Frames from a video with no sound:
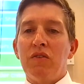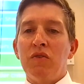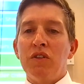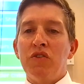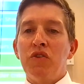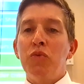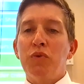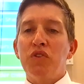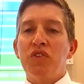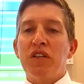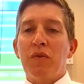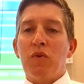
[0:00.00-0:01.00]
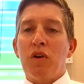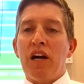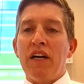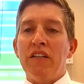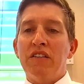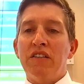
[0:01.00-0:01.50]
Only 2% were
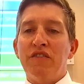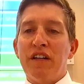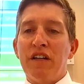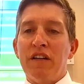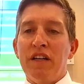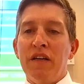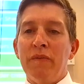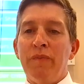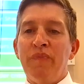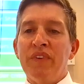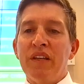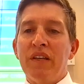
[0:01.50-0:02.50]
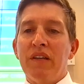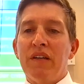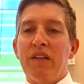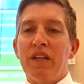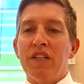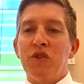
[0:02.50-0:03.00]
high severity.
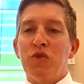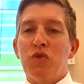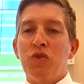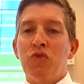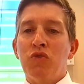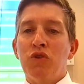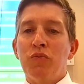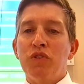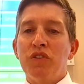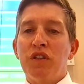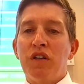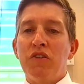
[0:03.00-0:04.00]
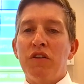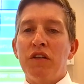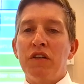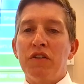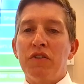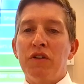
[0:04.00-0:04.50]
The control group was
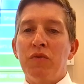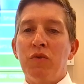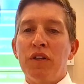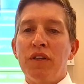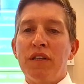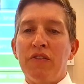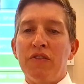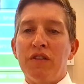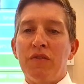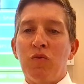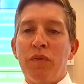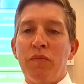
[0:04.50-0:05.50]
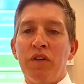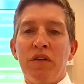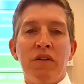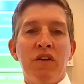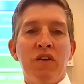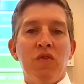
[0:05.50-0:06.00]
131,000
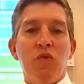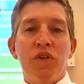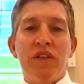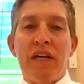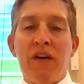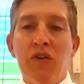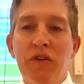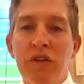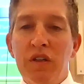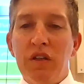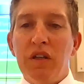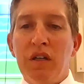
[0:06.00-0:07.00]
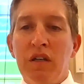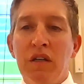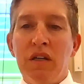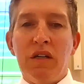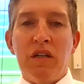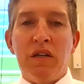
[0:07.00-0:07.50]
women without
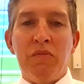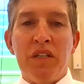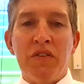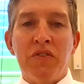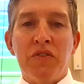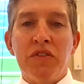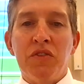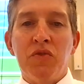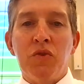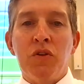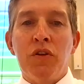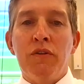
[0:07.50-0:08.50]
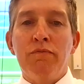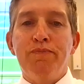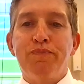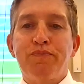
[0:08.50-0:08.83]
a mental disorder.